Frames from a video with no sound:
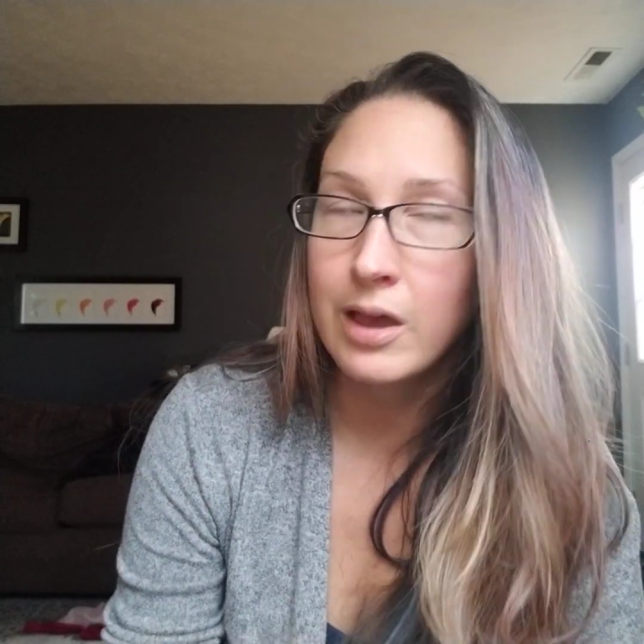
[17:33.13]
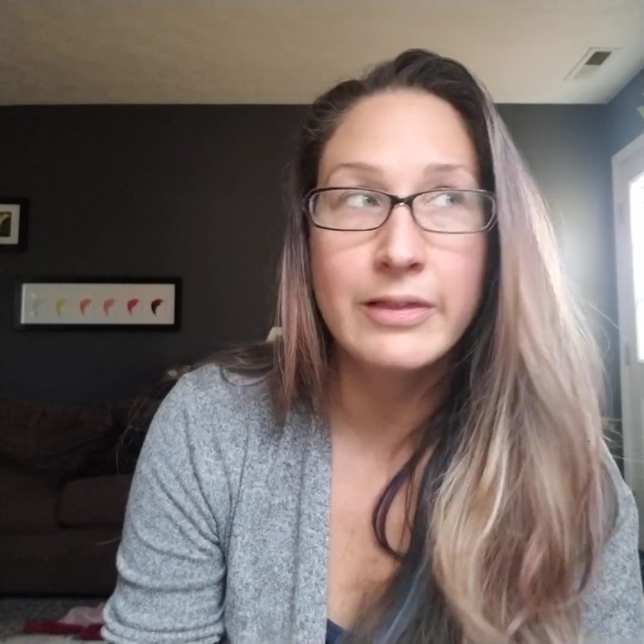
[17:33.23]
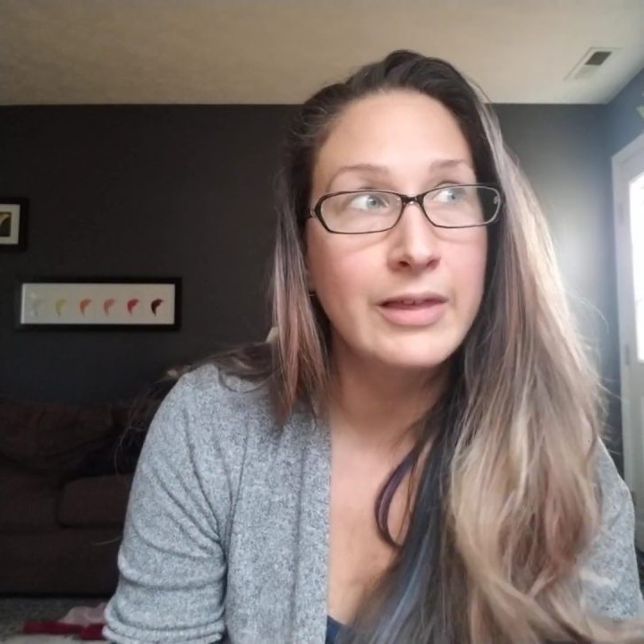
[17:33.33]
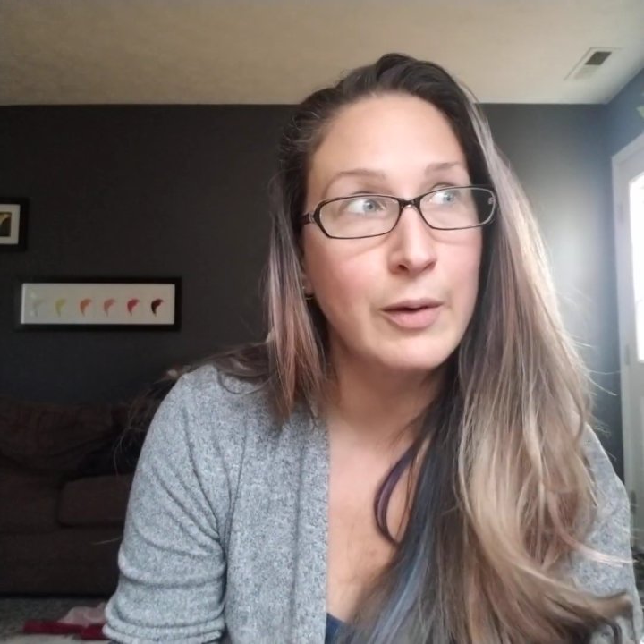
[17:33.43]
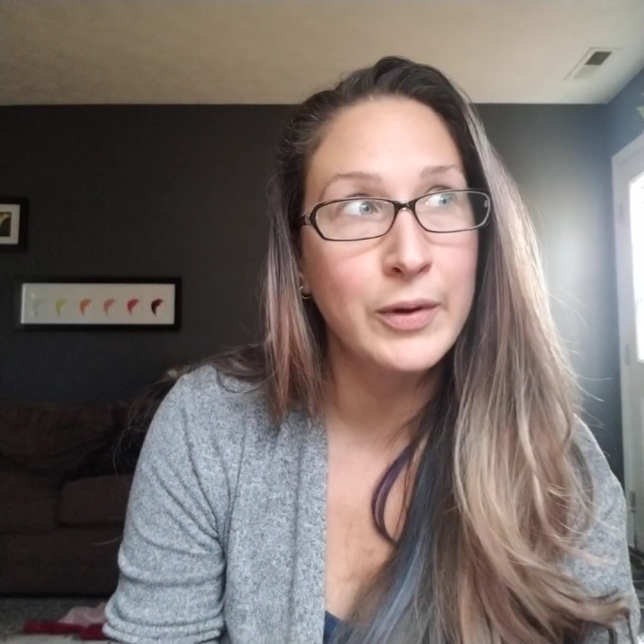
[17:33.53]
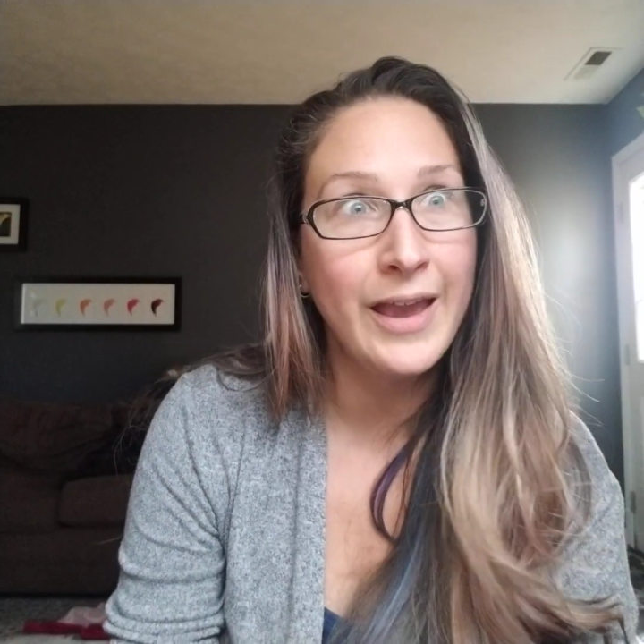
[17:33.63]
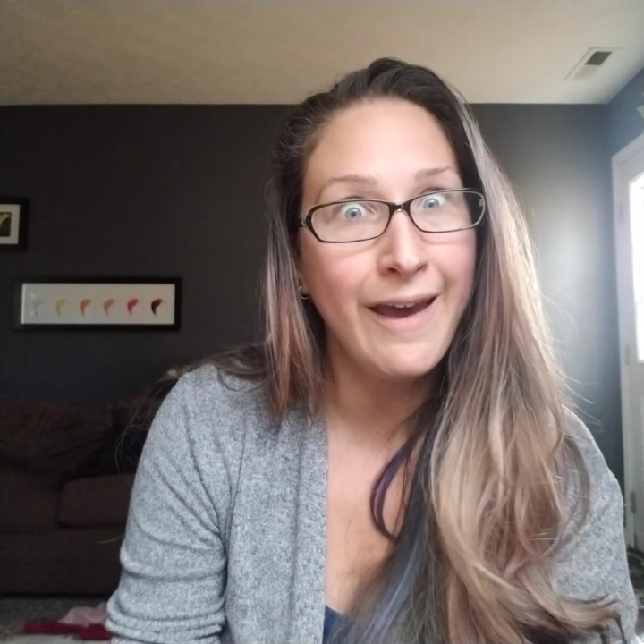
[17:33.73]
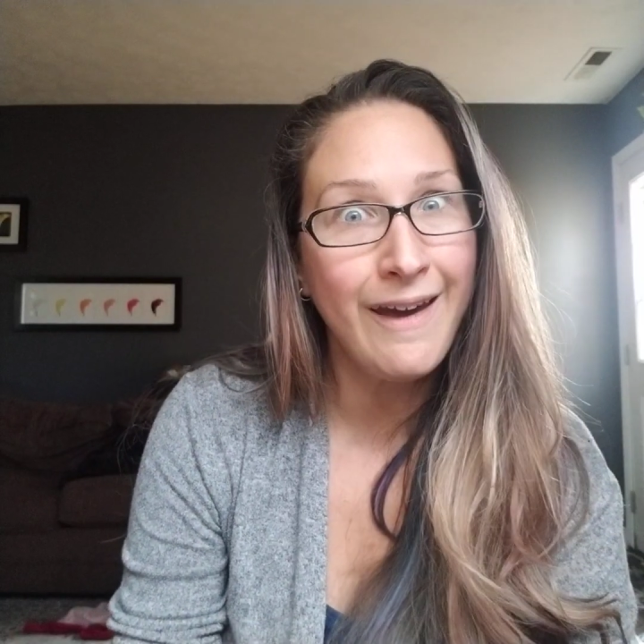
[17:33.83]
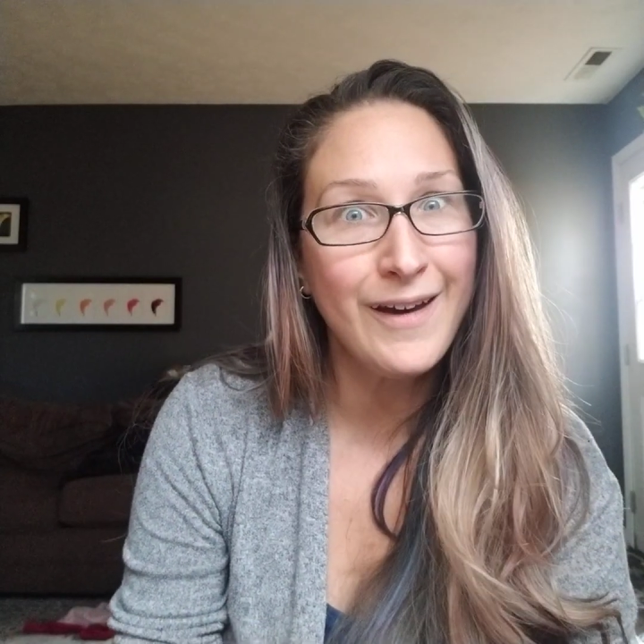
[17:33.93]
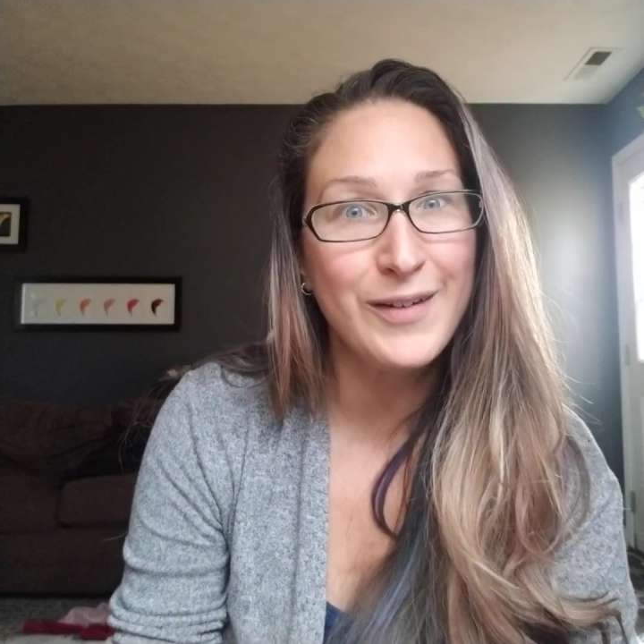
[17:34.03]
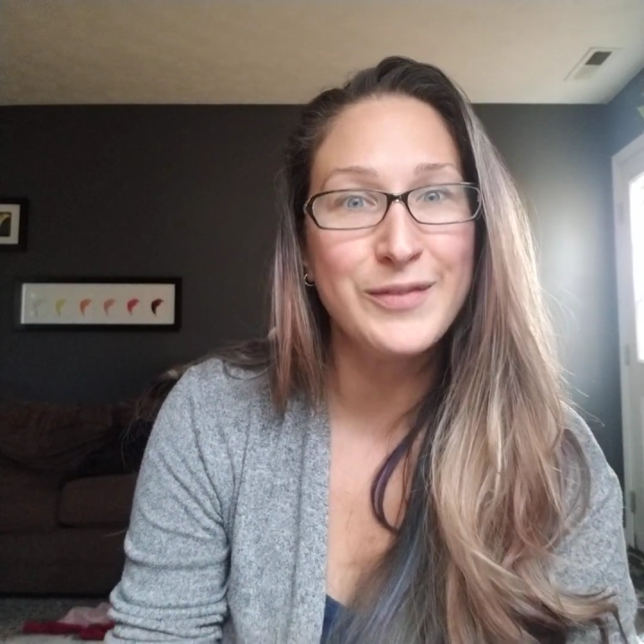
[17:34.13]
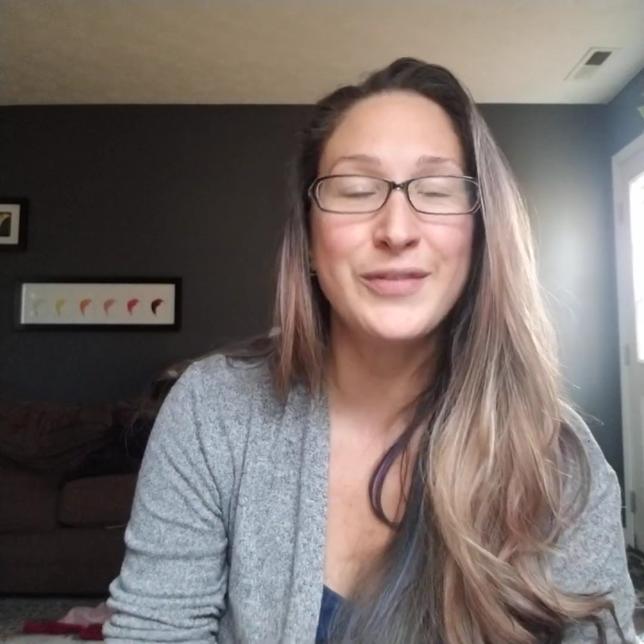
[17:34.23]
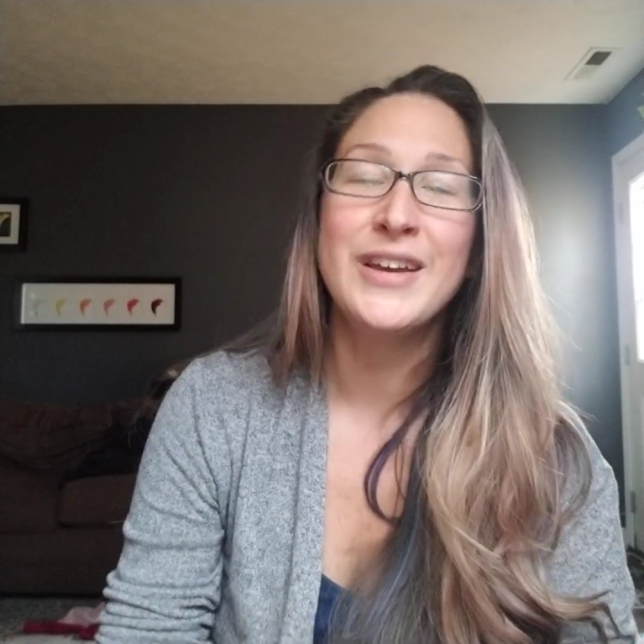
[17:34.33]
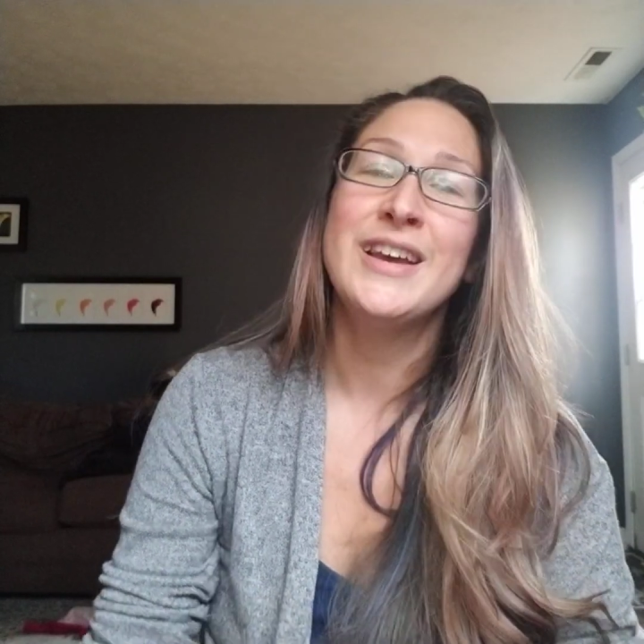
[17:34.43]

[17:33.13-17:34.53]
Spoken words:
that we have.